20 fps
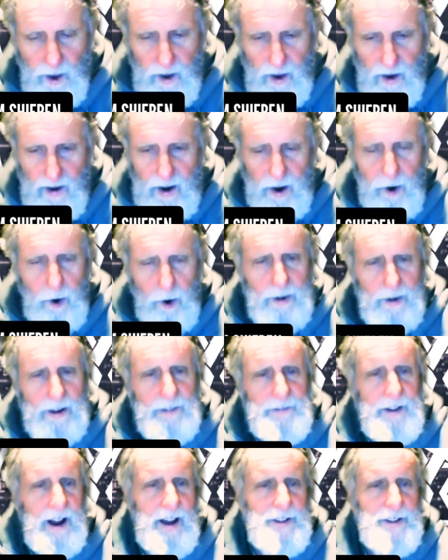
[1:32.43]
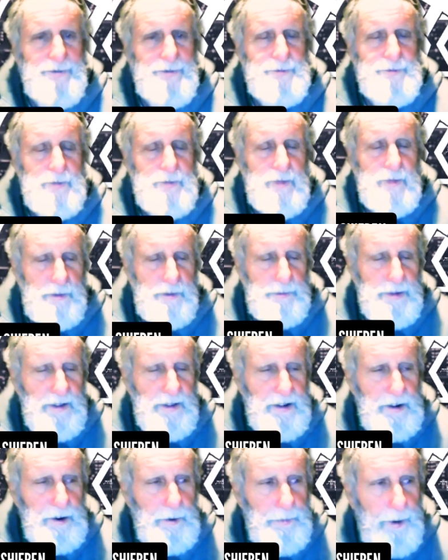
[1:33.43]
Kachol Lavan, it's a
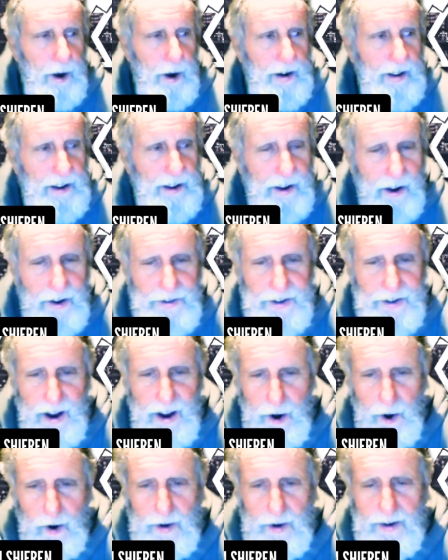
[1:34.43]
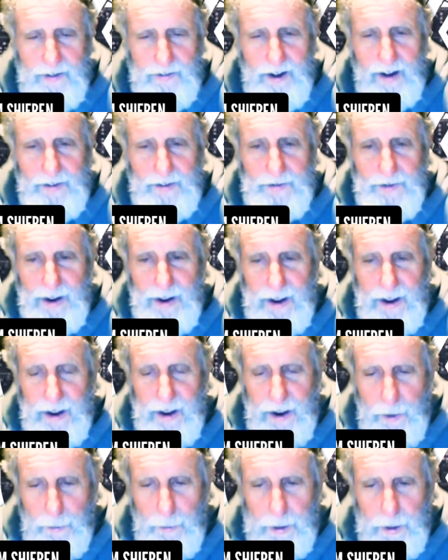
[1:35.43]
political party called Kachol Lavan,
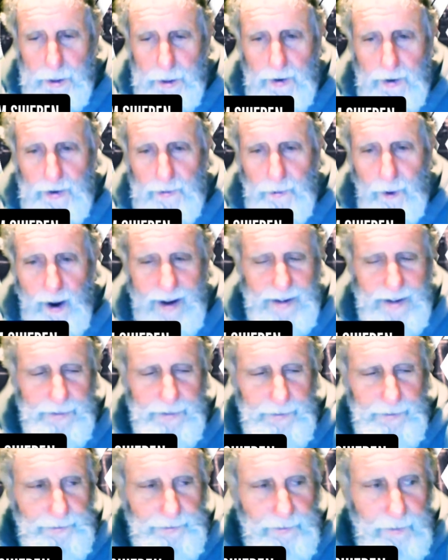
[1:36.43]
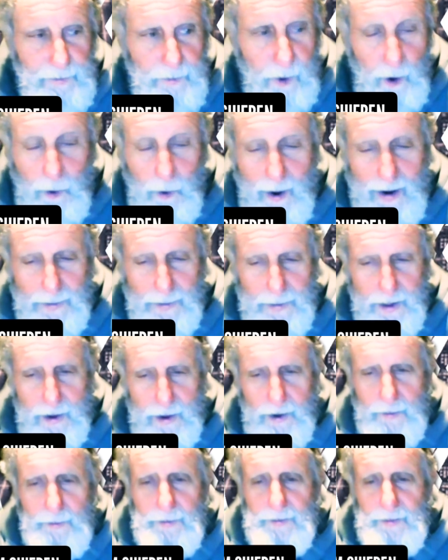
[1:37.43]
blue and white, or white and
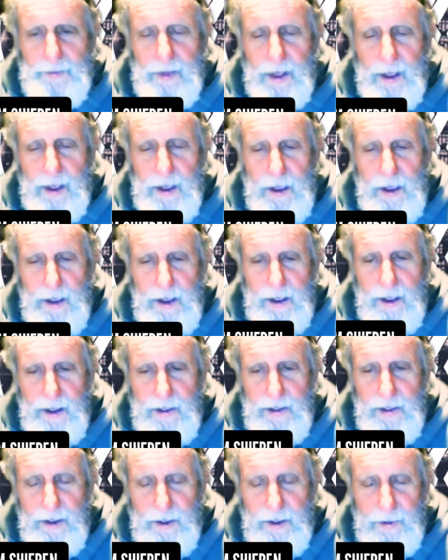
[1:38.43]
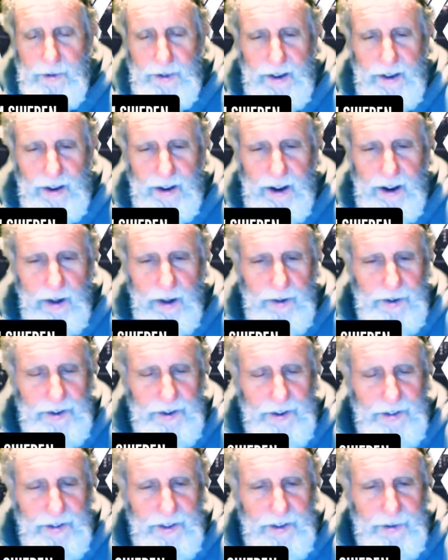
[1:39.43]
blue. And the
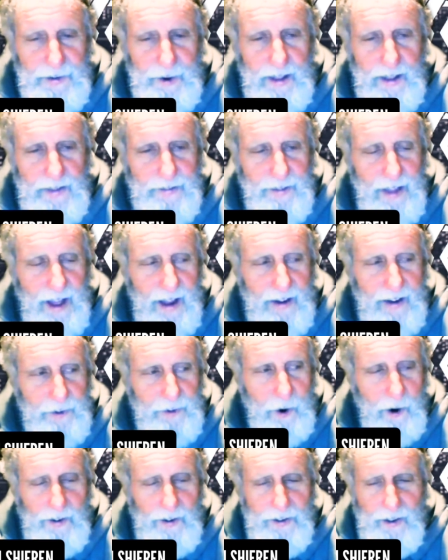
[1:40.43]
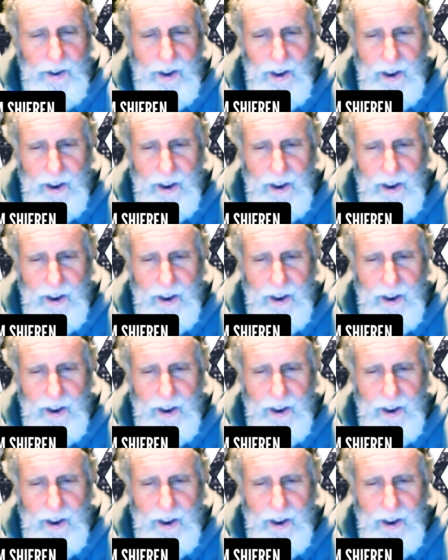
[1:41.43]
colors of the Israeli flag, of course.